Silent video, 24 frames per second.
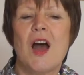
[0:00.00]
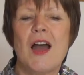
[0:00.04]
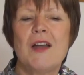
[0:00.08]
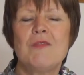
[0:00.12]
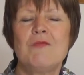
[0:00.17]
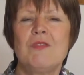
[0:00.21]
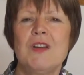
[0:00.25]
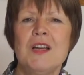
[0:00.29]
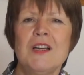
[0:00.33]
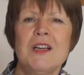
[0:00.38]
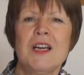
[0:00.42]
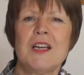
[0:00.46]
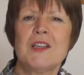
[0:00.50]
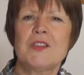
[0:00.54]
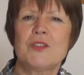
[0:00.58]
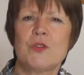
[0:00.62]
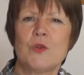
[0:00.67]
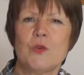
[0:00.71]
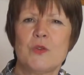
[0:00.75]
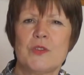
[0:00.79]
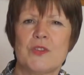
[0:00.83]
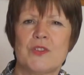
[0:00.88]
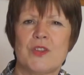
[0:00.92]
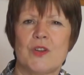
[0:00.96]
I realised
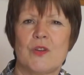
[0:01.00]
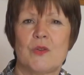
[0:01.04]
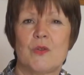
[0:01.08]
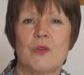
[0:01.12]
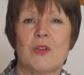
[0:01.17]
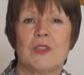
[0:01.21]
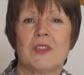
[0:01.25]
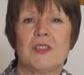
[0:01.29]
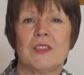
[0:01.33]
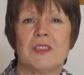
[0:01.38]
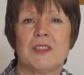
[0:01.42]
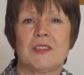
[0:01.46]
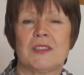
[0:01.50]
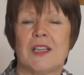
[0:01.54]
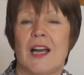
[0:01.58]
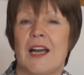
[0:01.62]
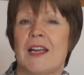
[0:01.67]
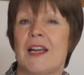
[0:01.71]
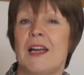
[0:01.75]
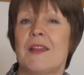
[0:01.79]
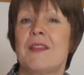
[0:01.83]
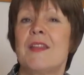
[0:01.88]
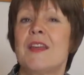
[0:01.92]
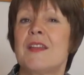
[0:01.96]
also,
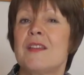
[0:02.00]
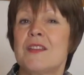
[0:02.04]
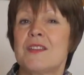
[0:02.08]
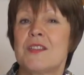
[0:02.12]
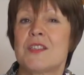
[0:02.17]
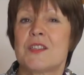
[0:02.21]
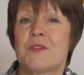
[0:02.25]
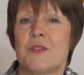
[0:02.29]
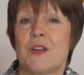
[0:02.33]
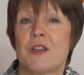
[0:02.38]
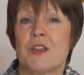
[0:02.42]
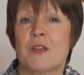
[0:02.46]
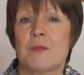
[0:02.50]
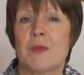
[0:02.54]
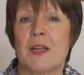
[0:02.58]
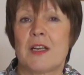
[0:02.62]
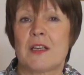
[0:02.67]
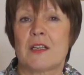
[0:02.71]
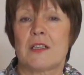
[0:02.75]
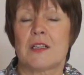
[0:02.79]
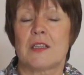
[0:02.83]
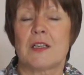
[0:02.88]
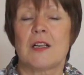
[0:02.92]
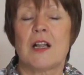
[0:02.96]
and I think this is
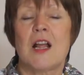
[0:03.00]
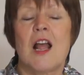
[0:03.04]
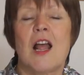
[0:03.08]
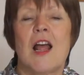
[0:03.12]
fundamental,